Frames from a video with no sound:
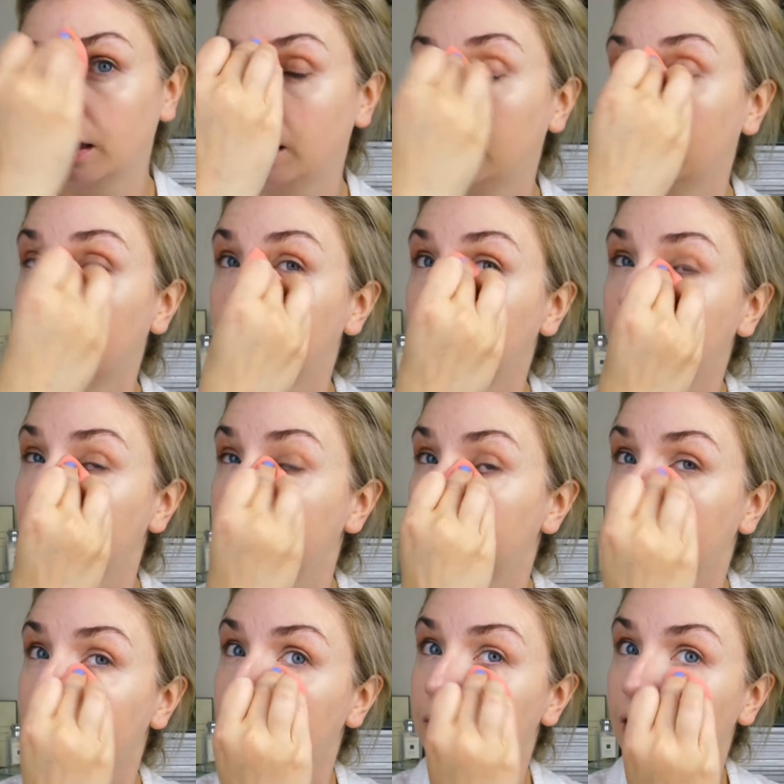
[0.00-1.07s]

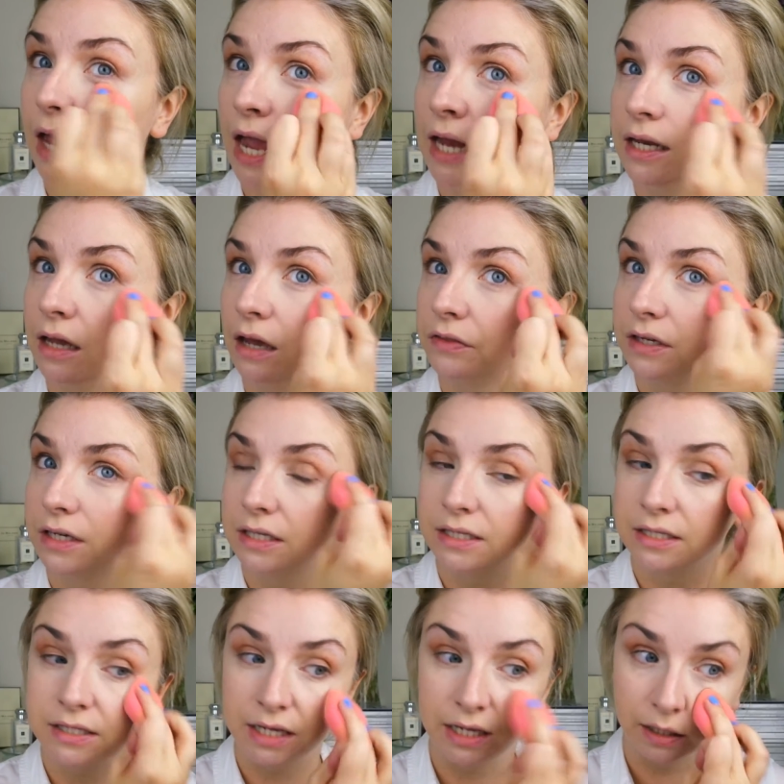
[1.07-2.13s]
than any other
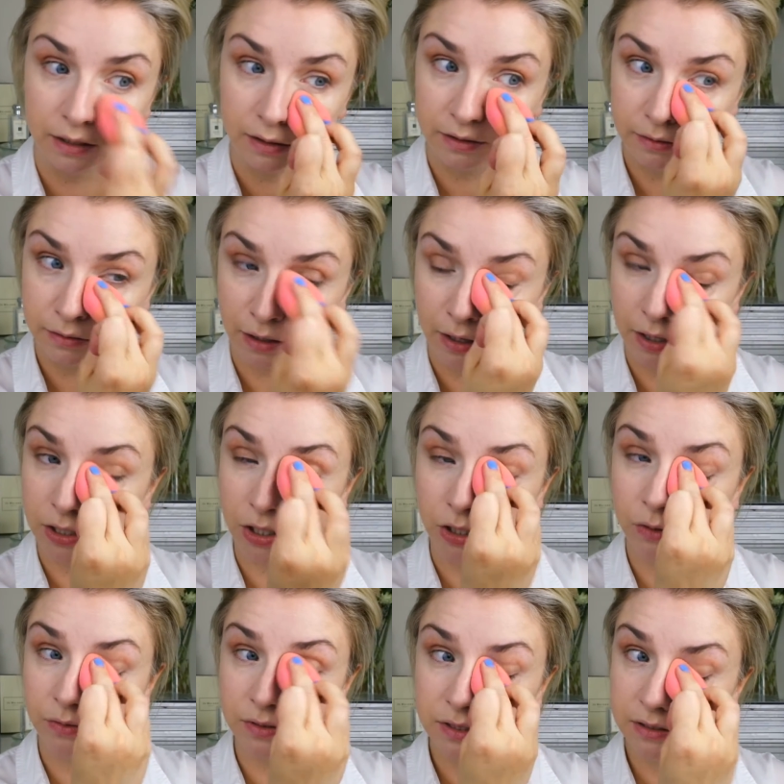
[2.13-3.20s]
concealer that I
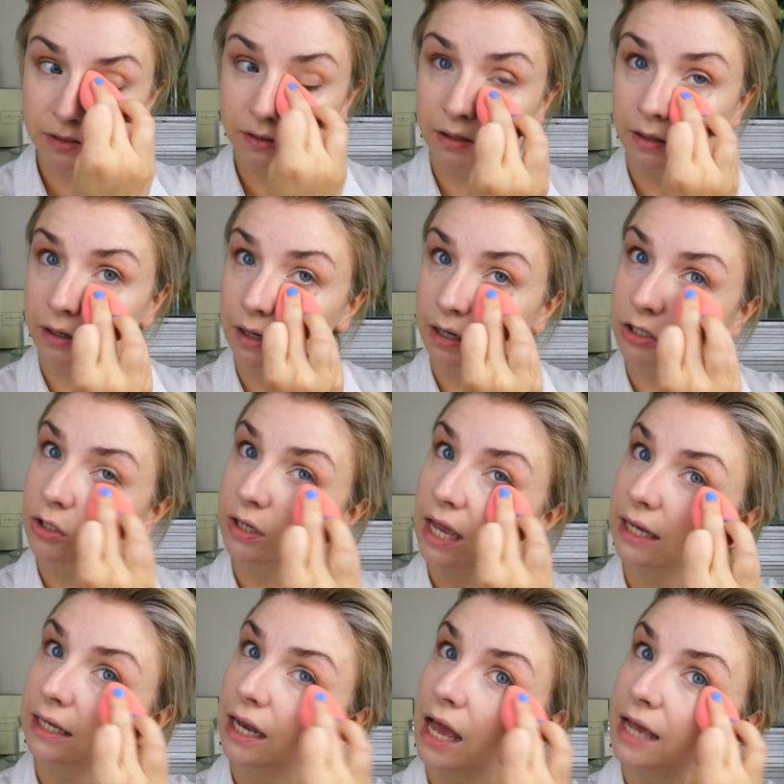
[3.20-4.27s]
use. You
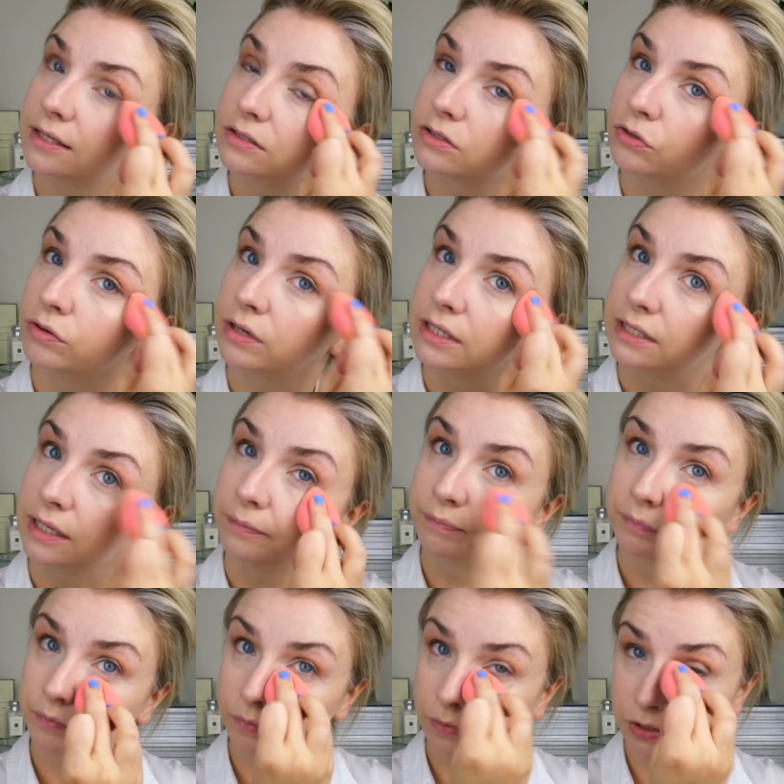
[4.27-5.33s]
get less creasing,
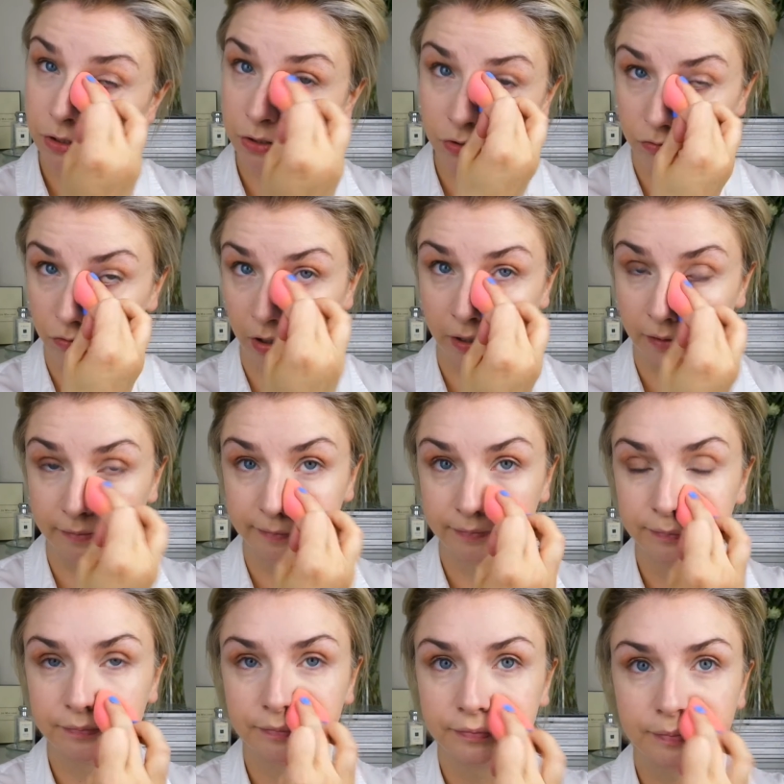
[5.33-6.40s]
which is great.
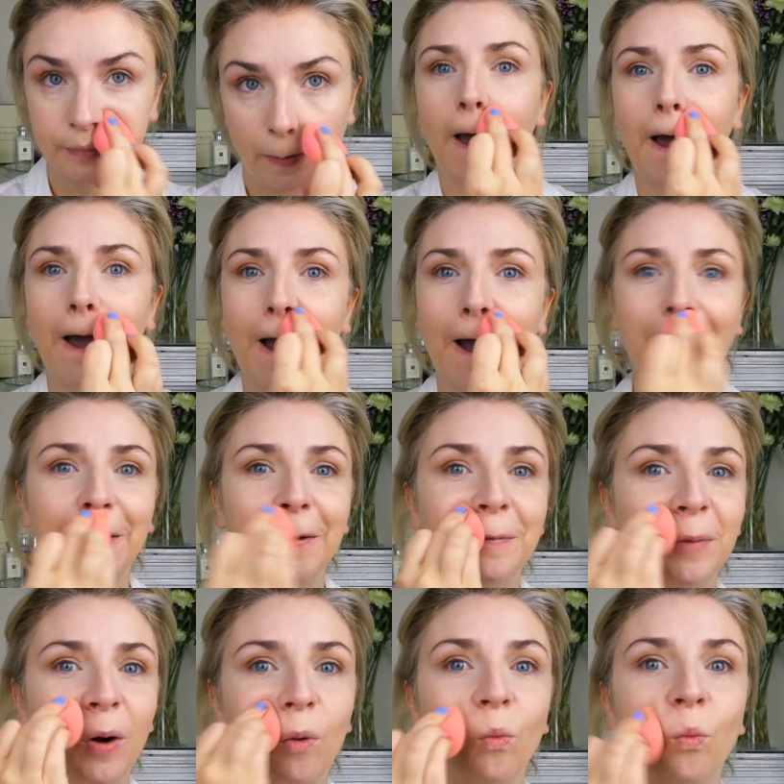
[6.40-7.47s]
I
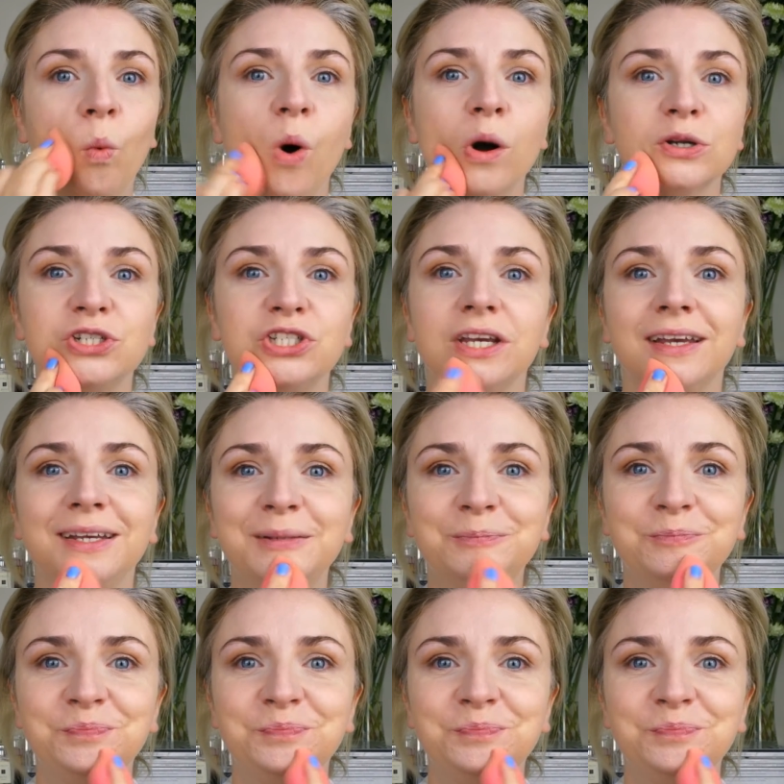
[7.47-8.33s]
am watching